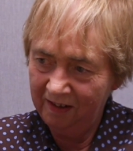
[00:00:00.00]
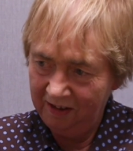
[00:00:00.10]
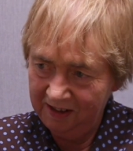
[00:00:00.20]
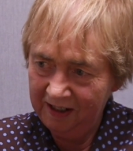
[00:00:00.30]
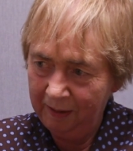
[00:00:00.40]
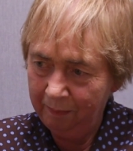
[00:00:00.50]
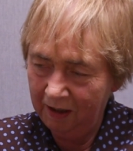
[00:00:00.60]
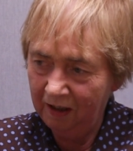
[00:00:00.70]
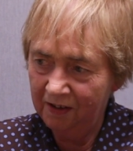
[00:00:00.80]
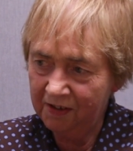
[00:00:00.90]
IT,
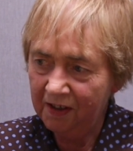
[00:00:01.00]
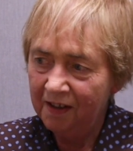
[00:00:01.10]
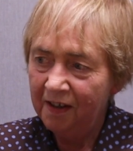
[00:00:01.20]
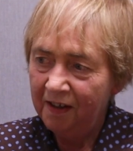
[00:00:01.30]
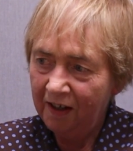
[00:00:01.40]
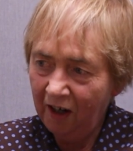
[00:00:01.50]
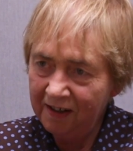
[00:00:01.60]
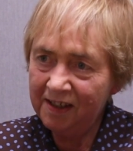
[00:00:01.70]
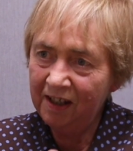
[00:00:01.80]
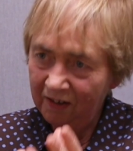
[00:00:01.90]
because
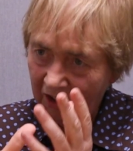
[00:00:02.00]
IT